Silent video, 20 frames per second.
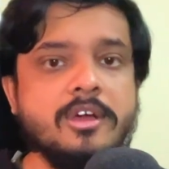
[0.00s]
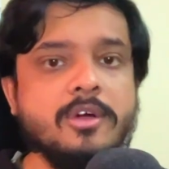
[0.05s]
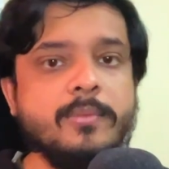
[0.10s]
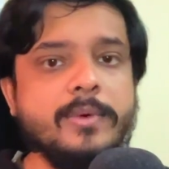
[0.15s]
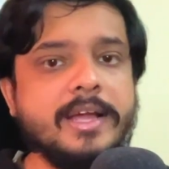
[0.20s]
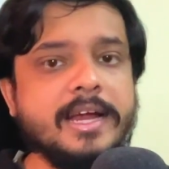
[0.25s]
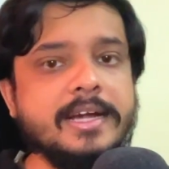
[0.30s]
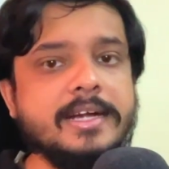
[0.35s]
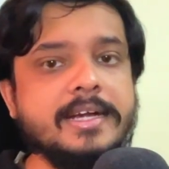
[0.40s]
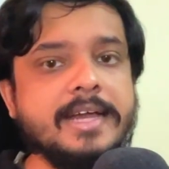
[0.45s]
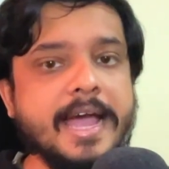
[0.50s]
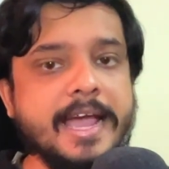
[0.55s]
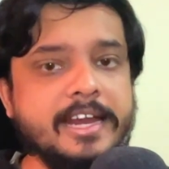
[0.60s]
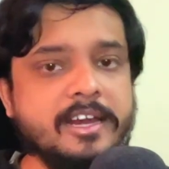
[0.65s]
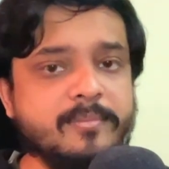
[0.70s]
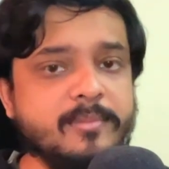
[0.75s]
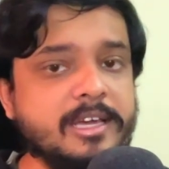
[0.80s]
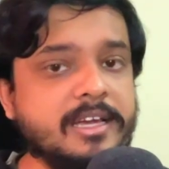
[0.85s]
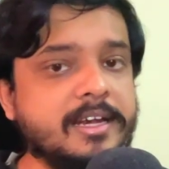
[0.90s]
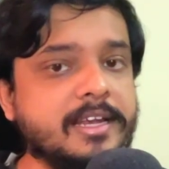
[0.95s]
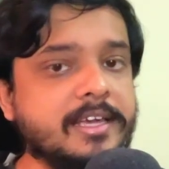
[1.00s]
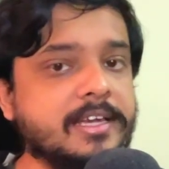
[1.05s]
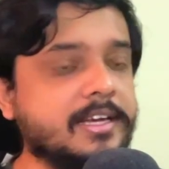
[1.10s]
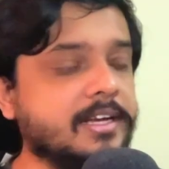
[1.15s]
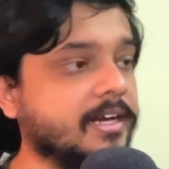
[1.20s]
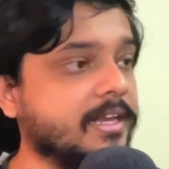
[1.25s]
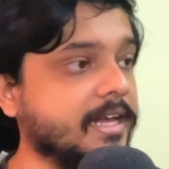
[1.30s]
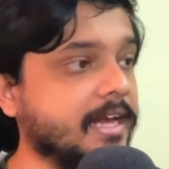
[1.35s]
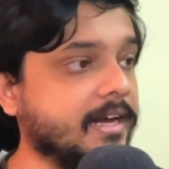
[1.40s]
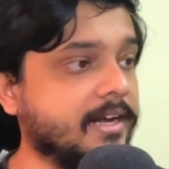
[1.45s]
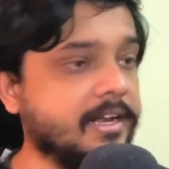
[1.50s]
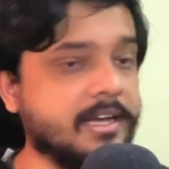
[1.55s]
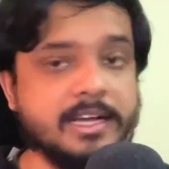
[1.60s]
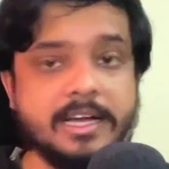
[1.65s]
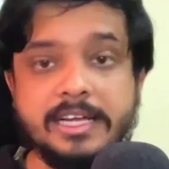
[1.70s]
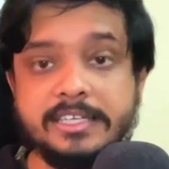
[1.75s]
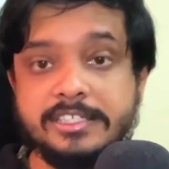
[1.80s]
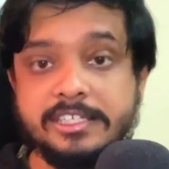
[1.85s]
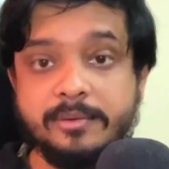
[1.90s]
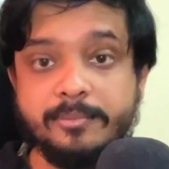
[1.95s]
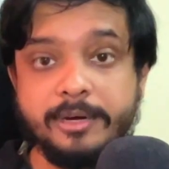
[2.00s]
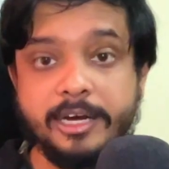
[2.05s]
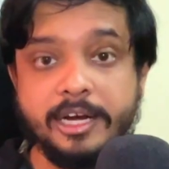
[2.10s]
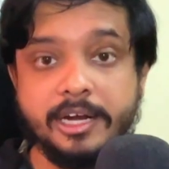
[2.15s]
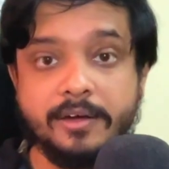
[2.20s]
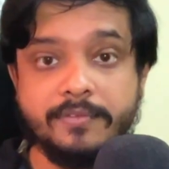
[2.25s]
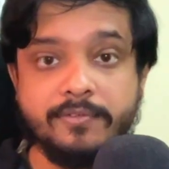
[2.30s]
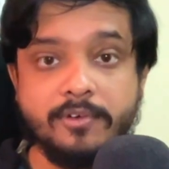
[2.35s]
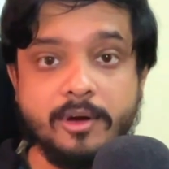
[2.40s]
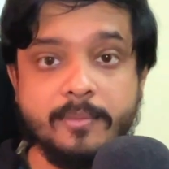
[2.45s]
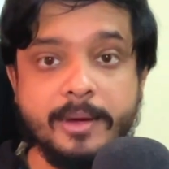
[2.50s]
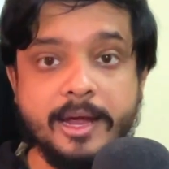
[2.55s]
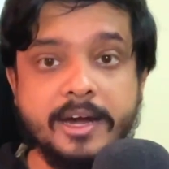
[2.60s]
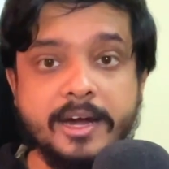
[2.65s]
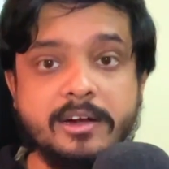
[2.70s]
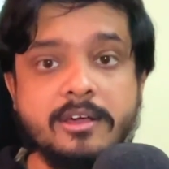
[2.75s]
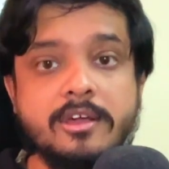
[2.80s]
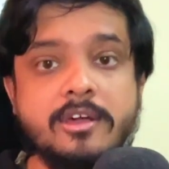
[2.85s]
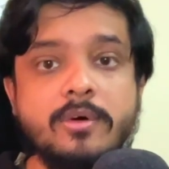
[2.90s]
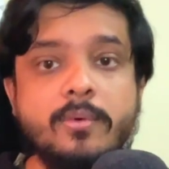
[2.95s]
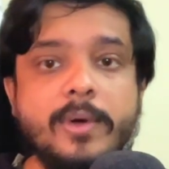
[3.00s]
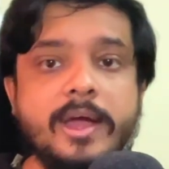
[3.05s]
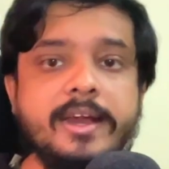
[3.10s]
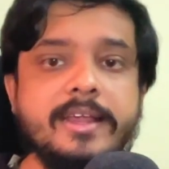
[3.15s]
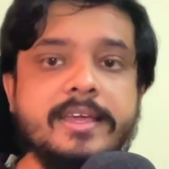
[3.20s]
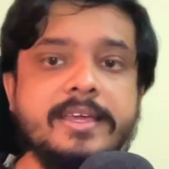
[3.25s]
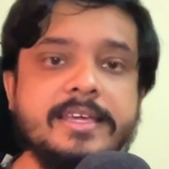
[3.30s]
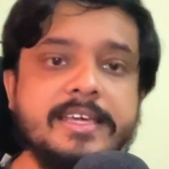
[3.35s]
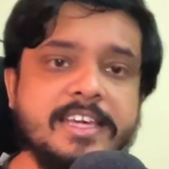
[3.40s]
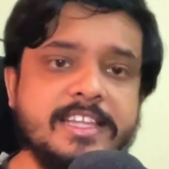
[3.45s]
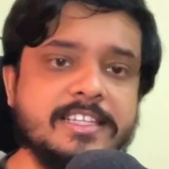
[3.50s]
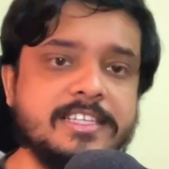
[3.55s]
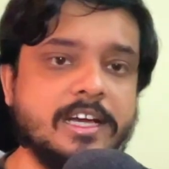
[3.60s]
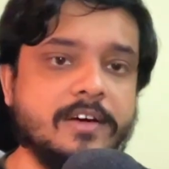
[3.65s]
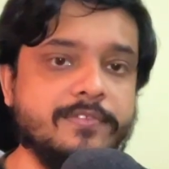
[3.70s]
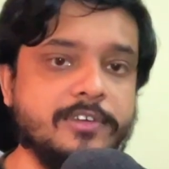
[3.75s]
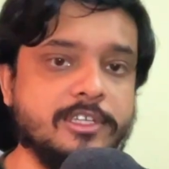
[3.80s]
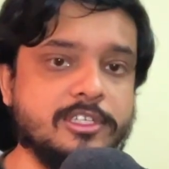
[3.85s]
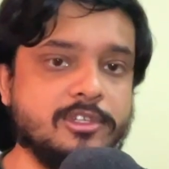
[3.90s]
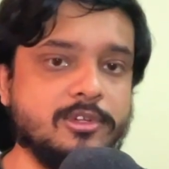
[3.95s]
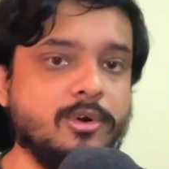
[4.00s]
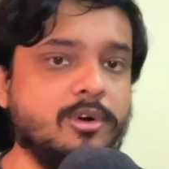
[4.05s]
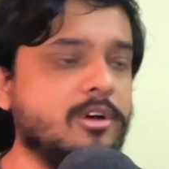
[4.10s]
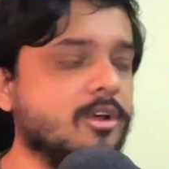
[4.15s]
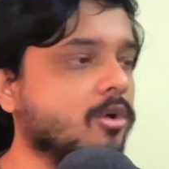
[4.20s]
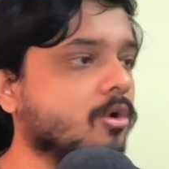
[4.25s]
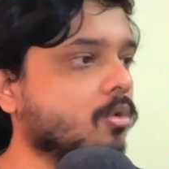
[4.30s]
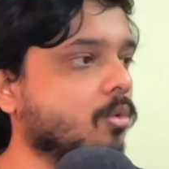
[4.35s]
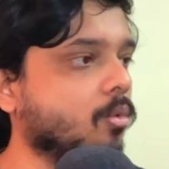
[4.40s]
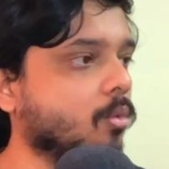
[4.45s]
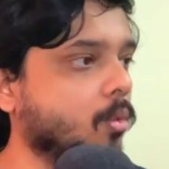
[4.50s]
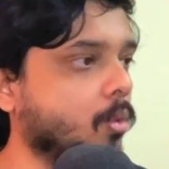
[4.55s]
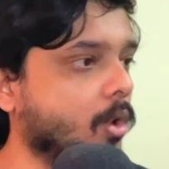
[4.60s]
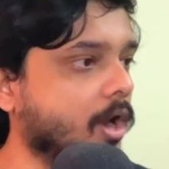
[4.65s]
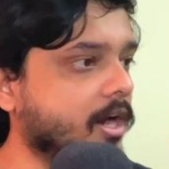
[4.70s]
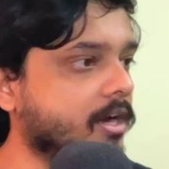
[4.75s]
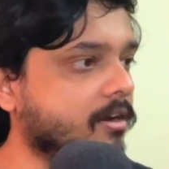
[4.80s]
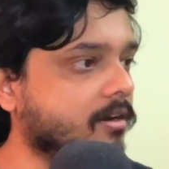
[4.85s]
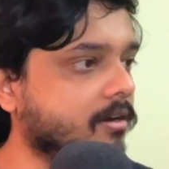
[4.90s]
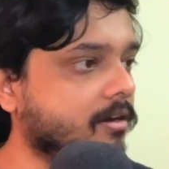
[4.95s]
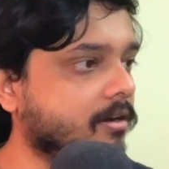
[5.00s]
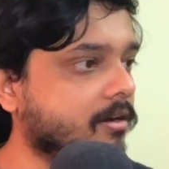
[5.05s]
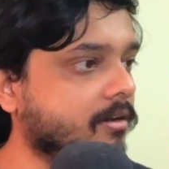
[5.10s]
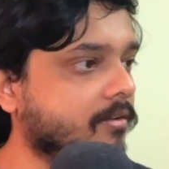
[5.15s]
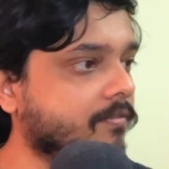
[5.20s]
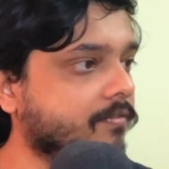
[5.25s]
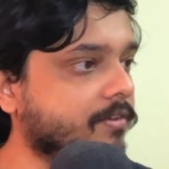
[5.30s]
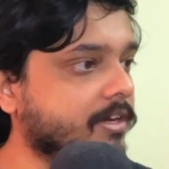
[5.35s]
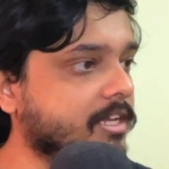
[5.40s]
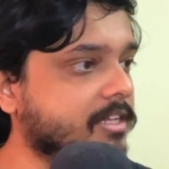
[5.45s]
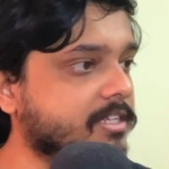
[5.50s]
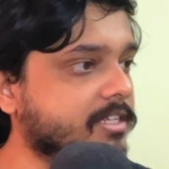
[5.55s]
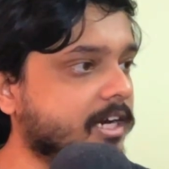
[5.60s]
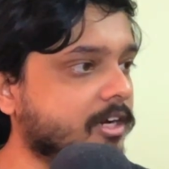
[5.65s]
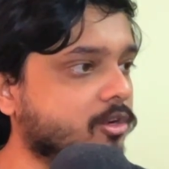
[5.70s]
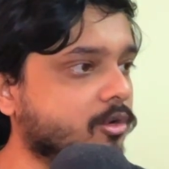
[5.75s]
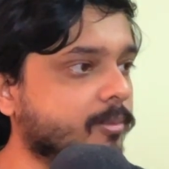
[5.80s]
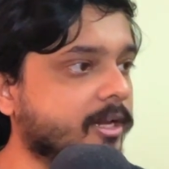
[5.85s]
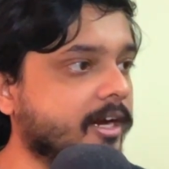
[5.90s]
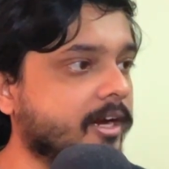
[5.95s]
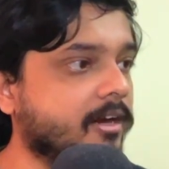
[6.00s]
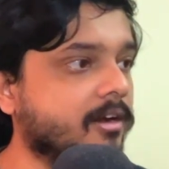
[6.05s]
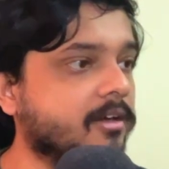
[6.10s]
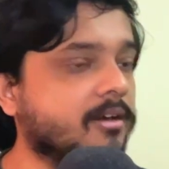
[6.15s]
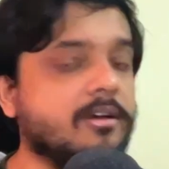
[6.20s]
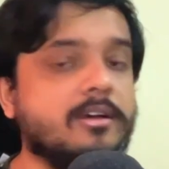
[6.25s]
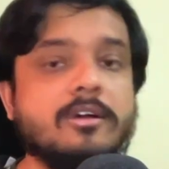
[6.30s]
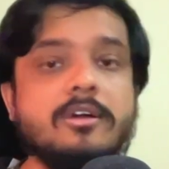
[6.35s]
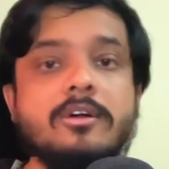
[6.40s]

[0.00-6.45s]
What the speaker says: We can dynamically create a custom data format where each service node, what fields are to be read,